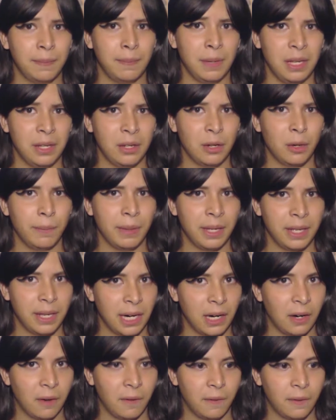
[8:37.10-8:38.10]
me you'll be
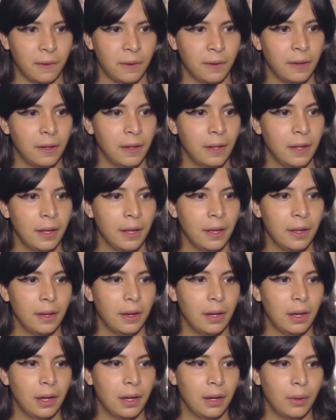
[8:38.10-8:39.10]
careful
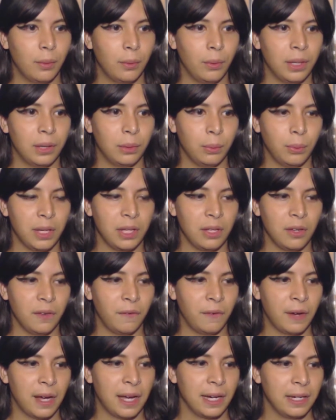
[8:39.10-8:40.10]
with what you
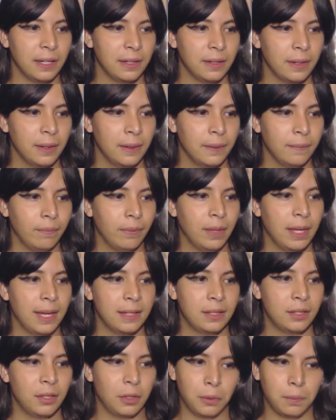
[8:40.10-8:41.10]
find.
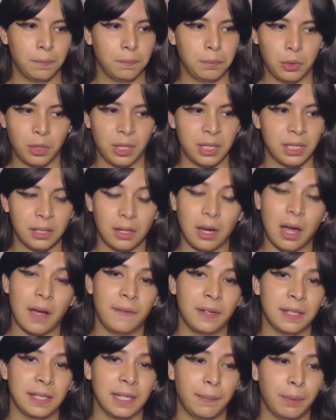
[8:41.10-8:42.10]
And so Trish
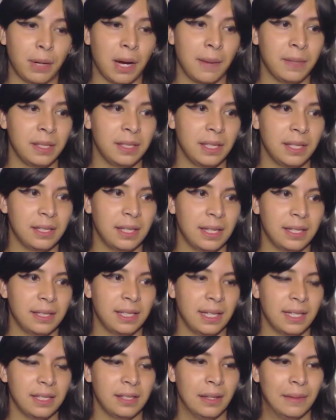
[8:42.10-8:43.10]
obviously promises
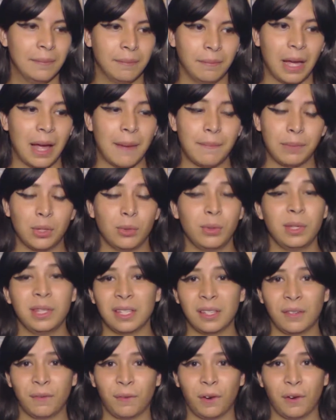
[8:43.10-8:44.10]
and says, I'm
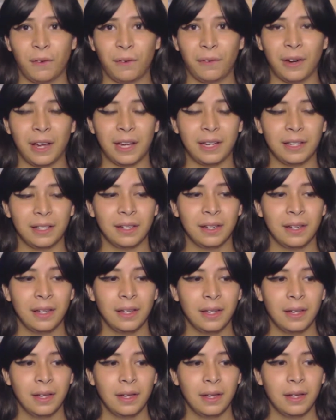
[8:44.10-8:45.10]
doing this for a friend.
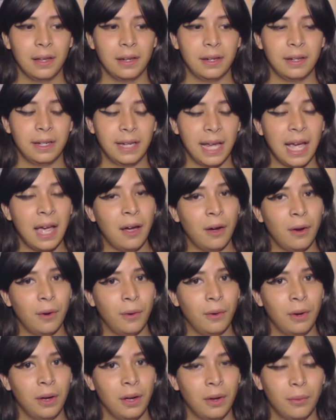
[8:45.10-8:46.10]

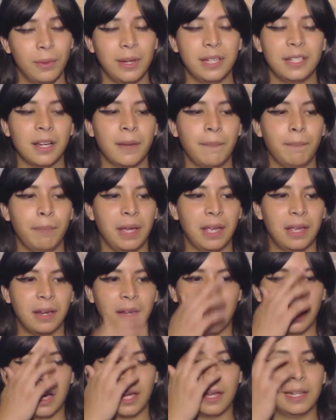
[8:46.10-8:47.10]
Now we jump
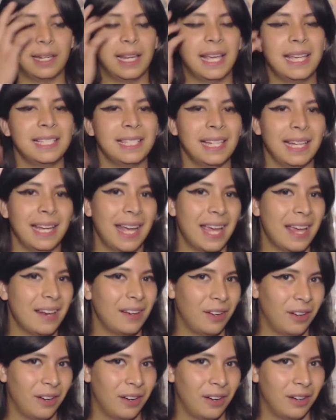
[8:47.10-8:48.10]
in on Leslie
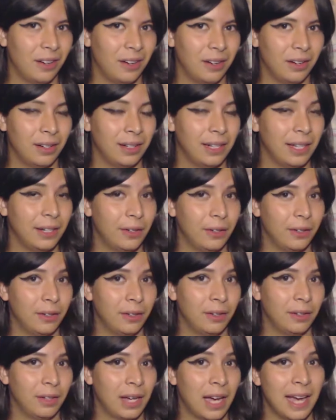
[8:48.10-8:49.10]
and her
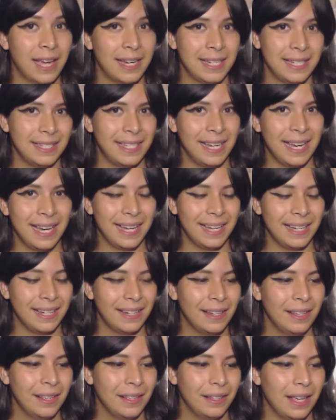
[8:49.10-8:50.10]
little hot date,
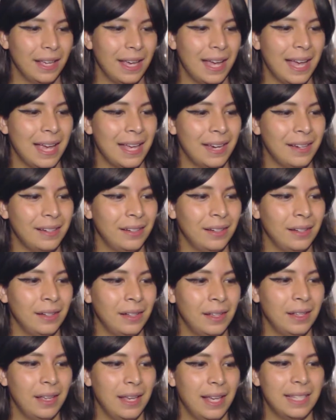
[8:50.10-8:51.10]
and
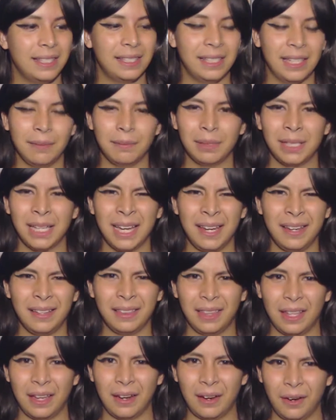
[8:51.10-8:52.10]
it seems
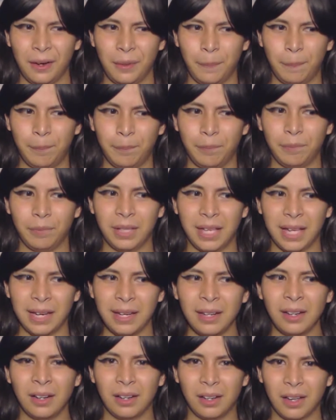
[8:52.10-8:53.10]
like they're
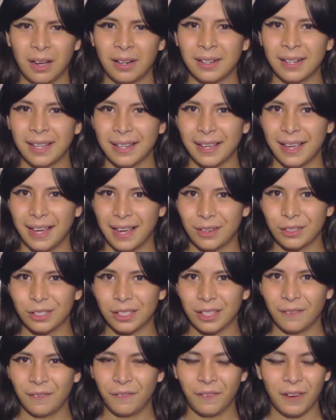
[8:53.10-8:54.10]
getting along like a
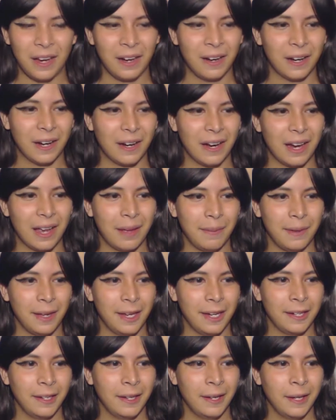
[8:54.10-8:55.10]
house on fire. I
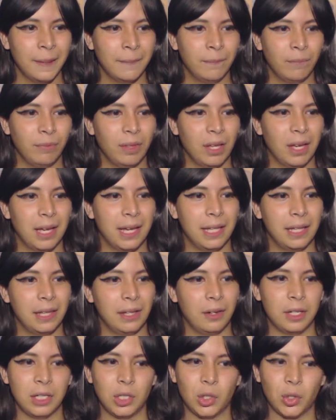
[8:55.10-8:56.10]
mean,
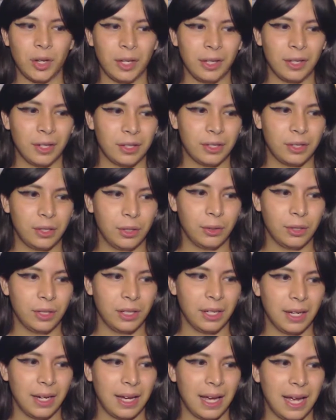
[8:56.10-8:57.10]
they're enjoying their
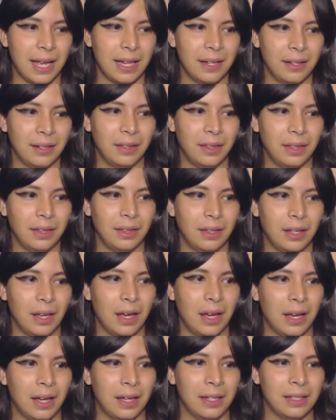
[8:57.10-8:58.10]
sushi, and
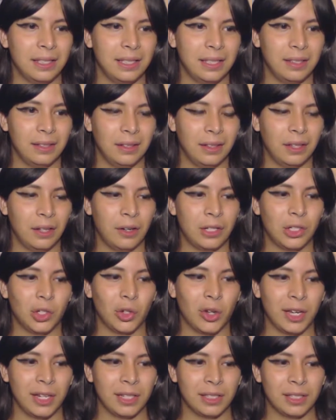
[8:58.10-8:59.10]
they're
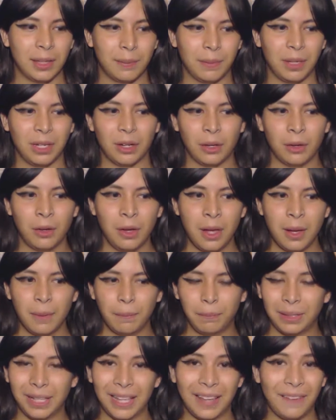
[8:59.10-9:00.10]
enjoying some,
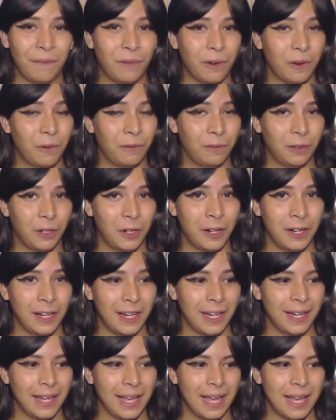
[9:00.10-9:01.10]
playful
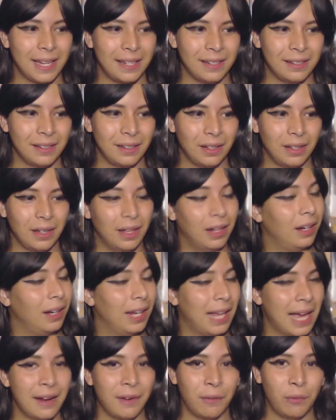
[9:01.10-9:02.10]
flirting and a
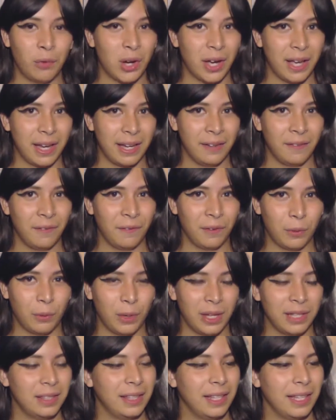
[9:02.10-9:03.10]
lot of wine, for
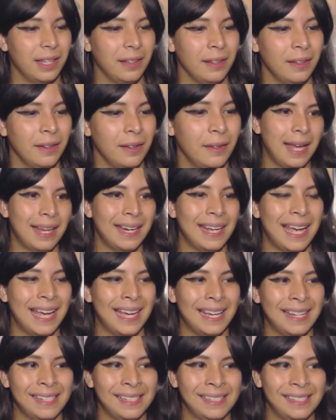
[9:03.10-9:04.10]
one thing. And
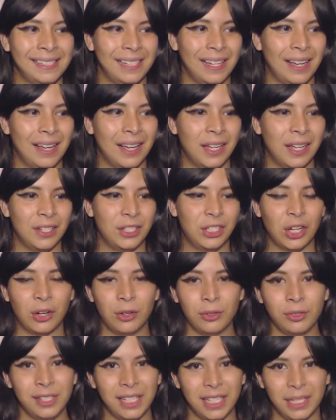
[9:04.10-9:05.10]
as
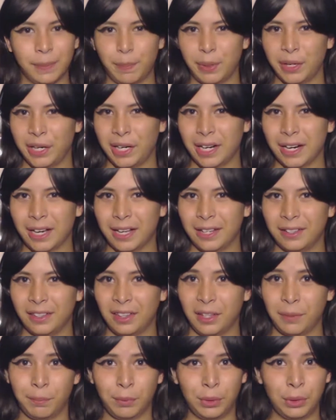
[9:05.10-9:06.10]
Jones is putting on
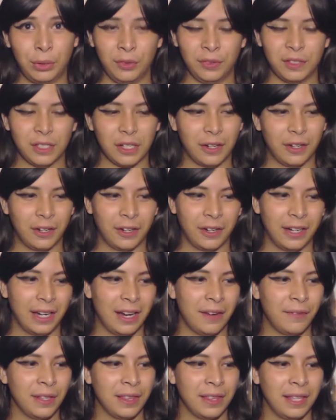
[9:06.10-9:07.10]
the moves on her and
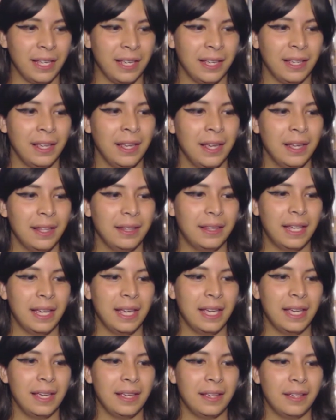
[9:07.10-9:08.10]
everything,
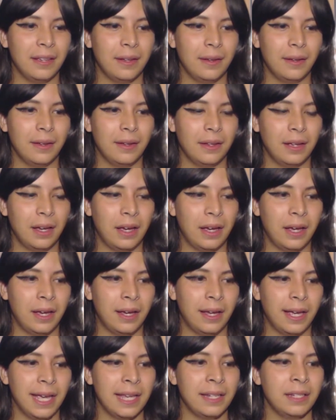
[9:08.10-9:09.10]
they
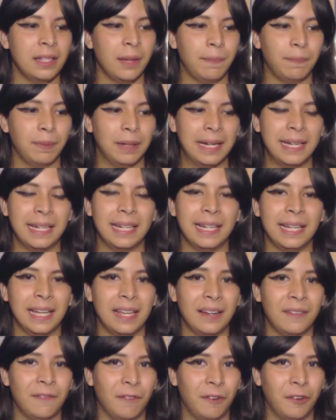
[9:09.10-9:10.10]
end up leaning
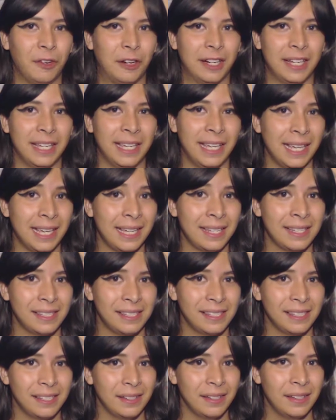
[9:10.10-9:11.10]
in for a
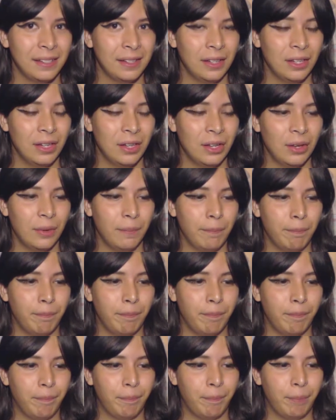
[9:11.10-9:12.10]
kiss,
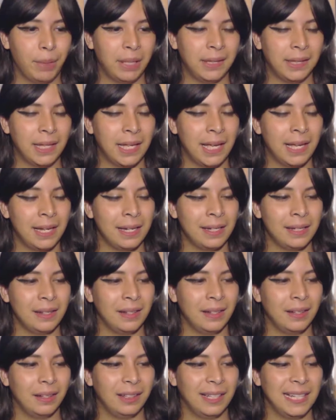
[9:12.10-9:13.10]
but then
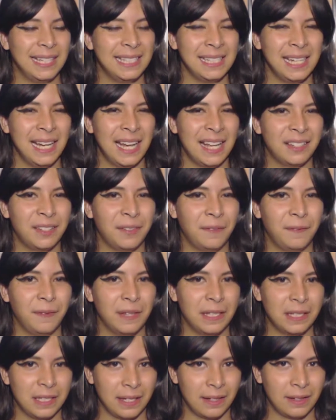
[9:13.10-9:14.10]
Leslie has a
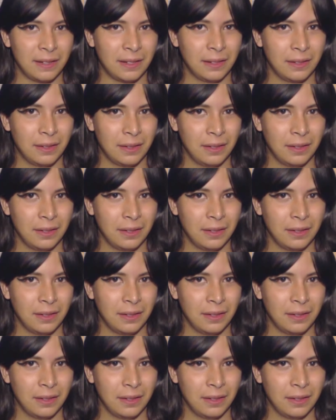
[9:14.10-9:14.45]
vision.